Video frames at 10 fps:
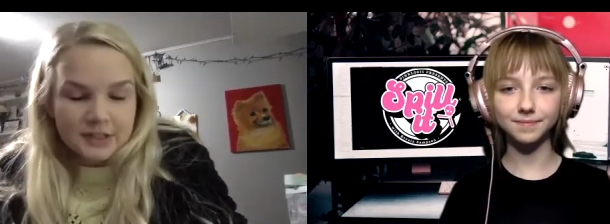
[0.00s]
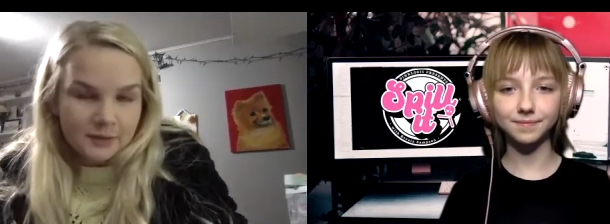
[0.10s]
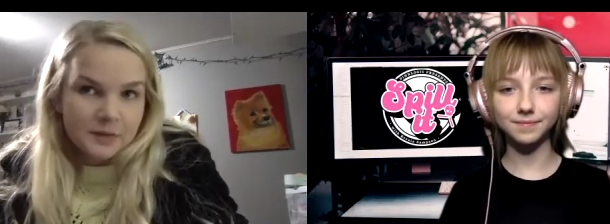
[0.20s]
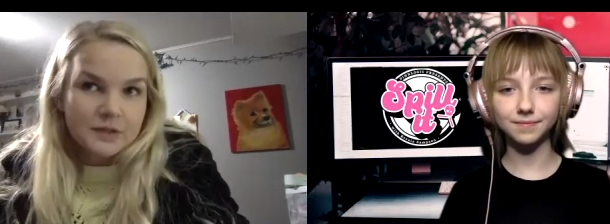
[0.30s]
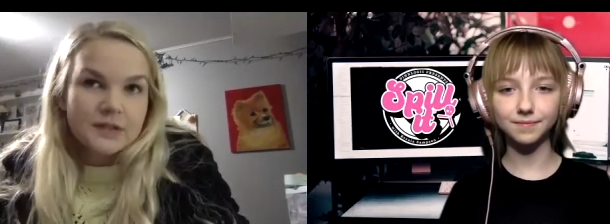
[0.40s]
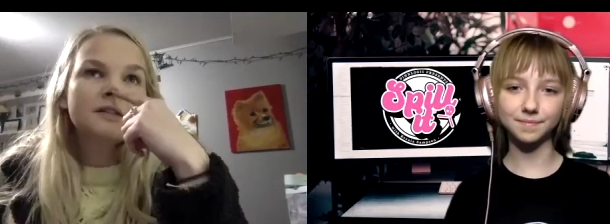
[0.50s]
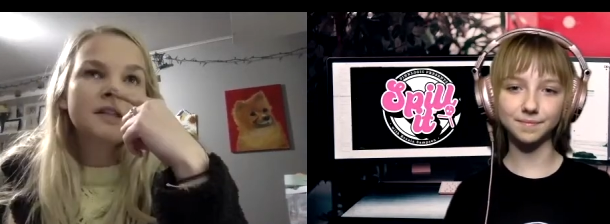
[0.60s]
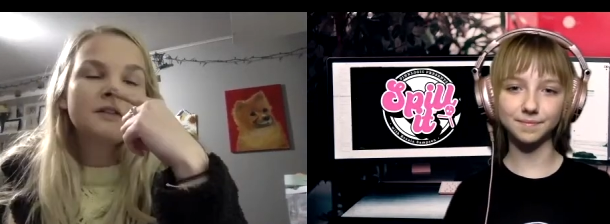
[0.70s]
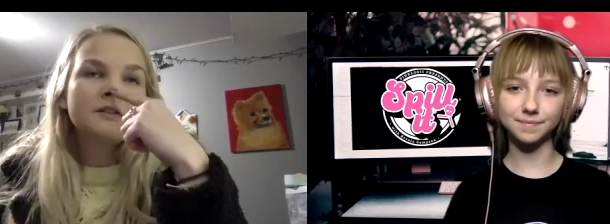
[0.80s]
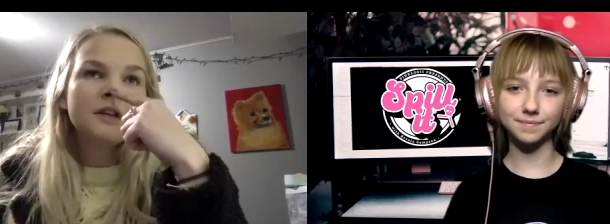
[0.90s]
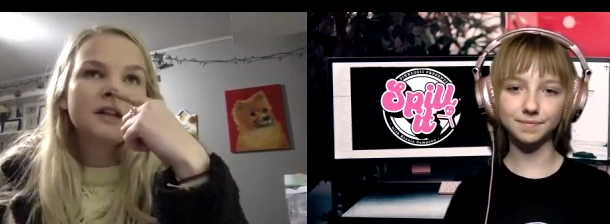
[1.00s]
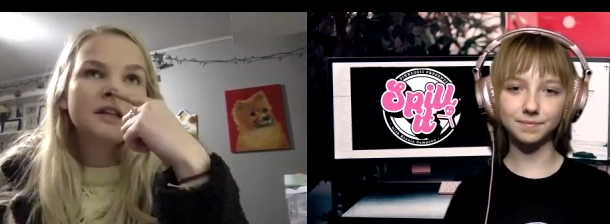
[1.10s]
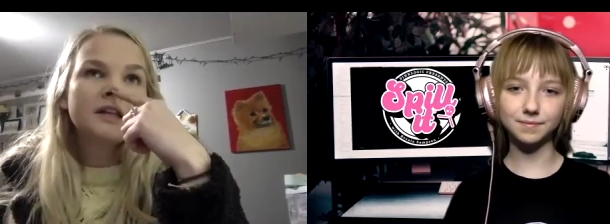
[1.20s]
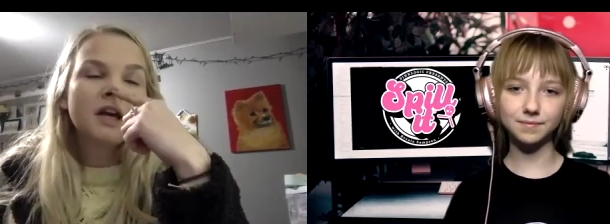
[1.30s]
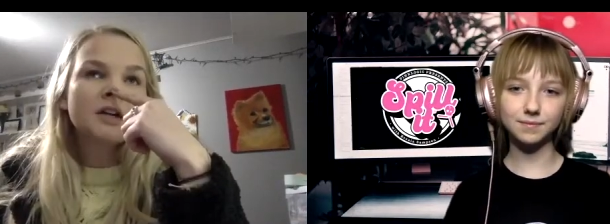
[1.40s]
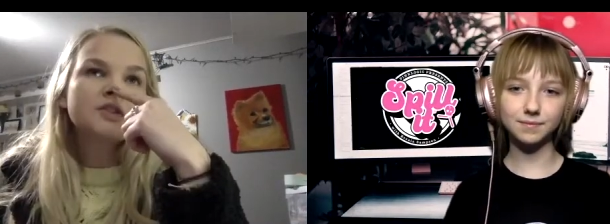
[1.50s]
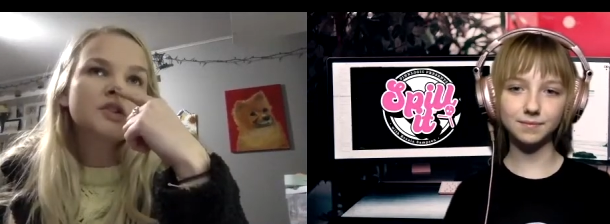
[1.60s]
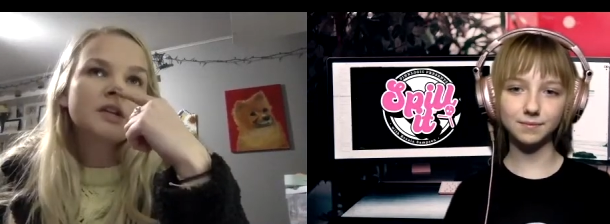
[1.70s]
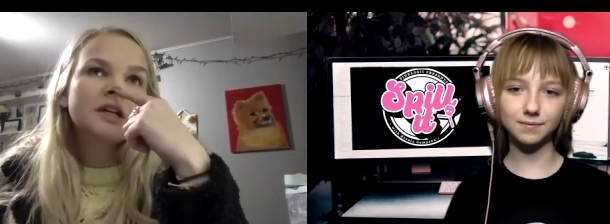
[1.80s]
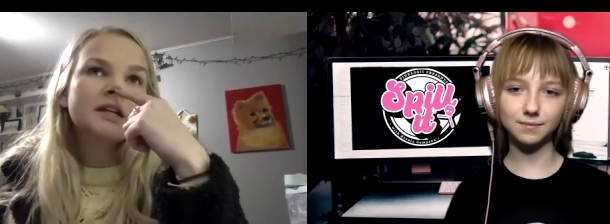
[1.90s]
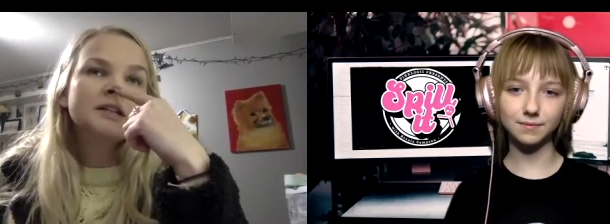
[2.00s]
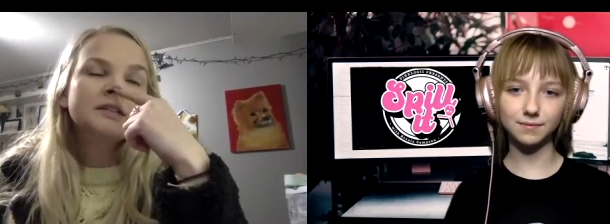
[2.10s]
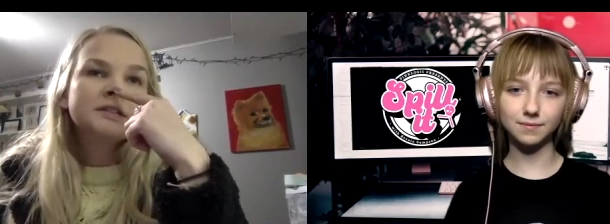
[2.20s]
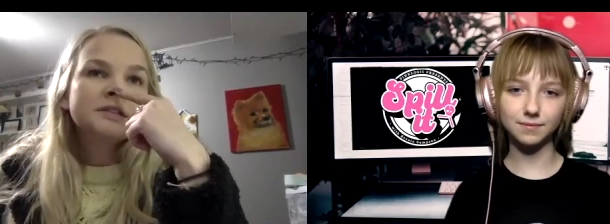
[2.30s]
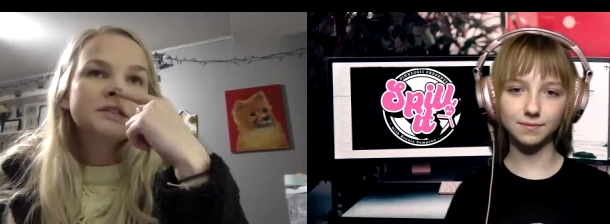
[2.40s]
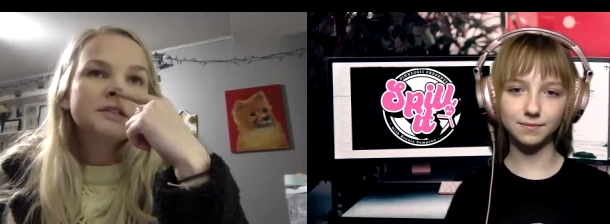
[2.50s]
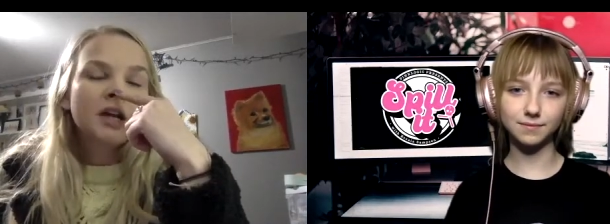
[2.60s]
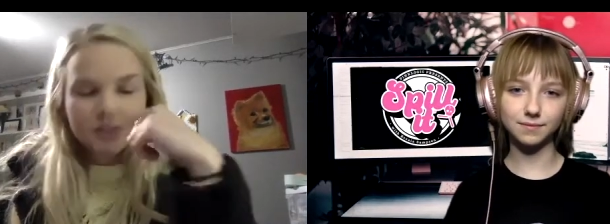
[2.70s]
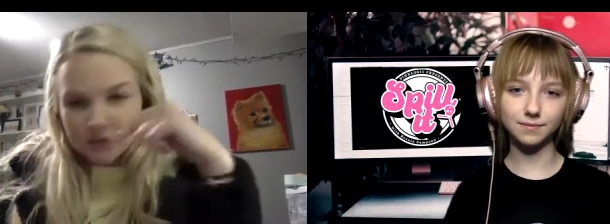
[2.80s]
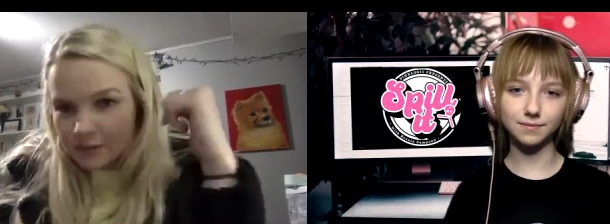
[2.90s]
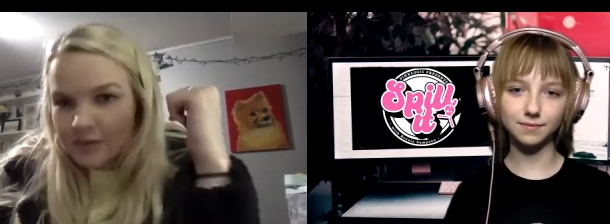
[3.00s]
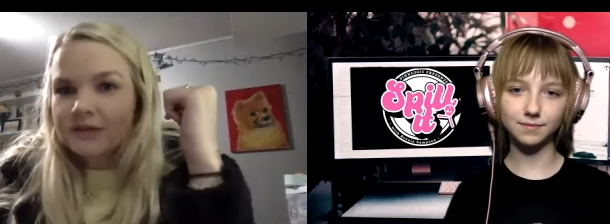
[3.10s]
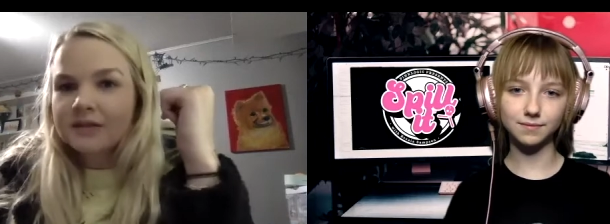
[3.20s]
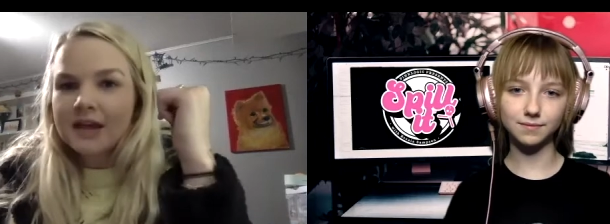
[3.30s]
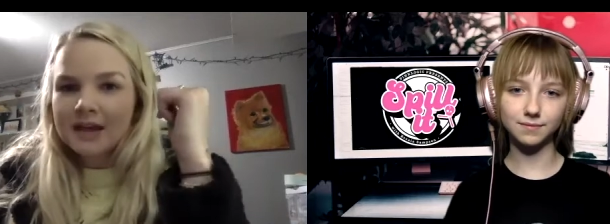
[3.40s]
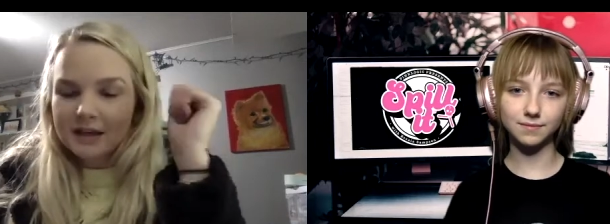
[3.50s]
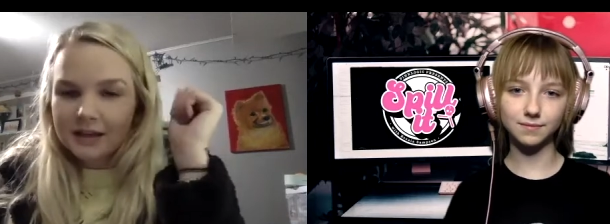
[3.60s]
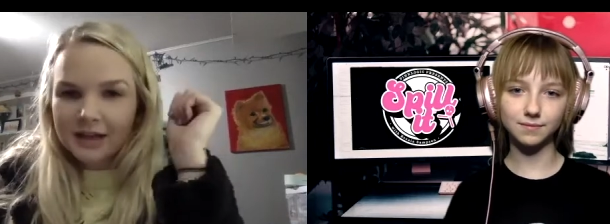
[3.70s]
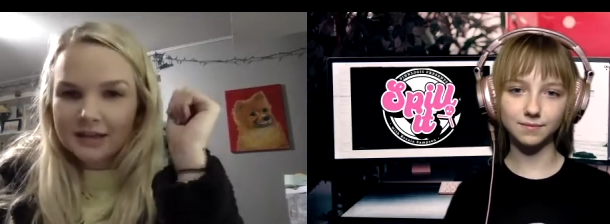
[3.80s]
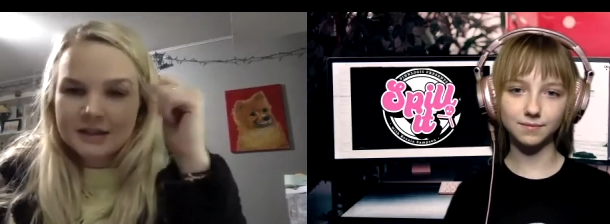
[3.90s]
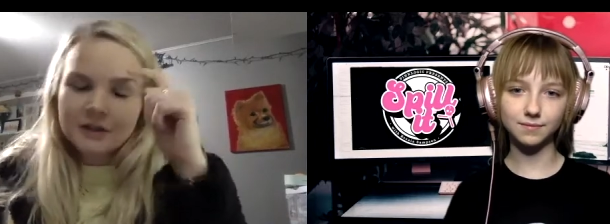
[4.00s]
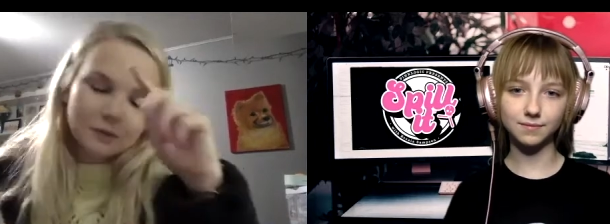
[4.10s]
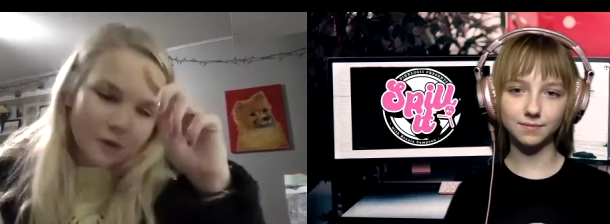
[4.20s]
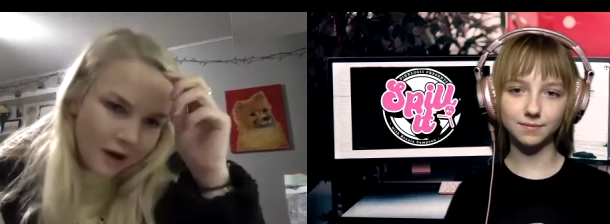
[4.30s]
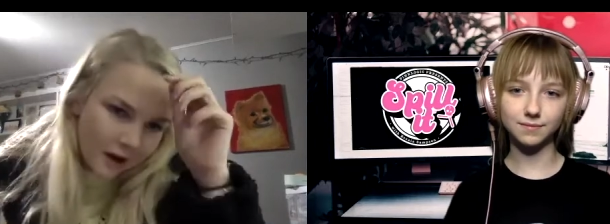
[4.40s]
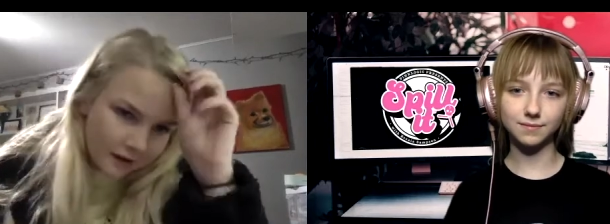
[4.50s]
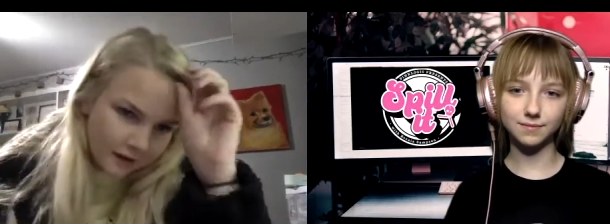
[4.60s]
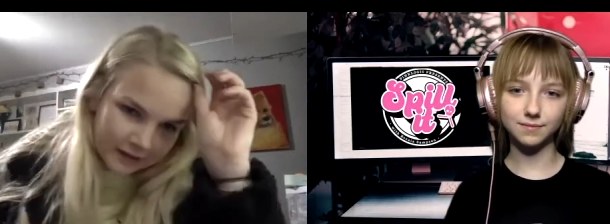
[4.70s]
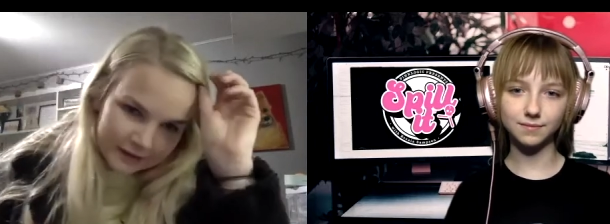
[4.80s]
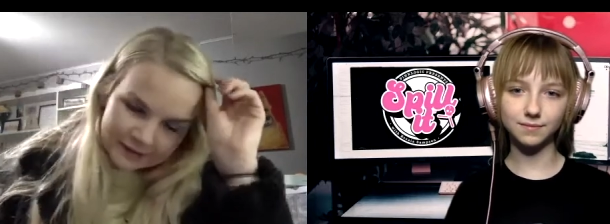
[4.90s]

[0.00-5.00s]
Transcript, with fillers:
Speaker 1: in music. Definitely country music and classic rock. And